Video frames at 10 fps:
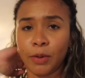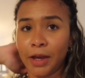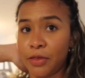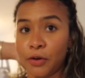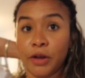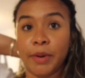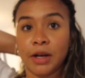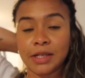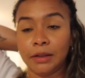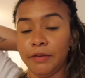They were like 30
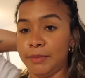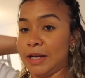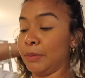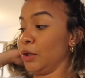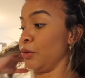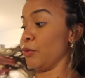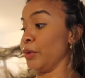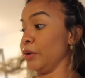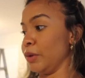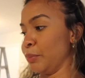bucks. I'll leave them down below. They're
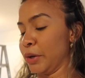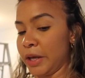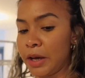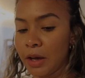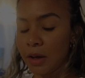really, really pretty.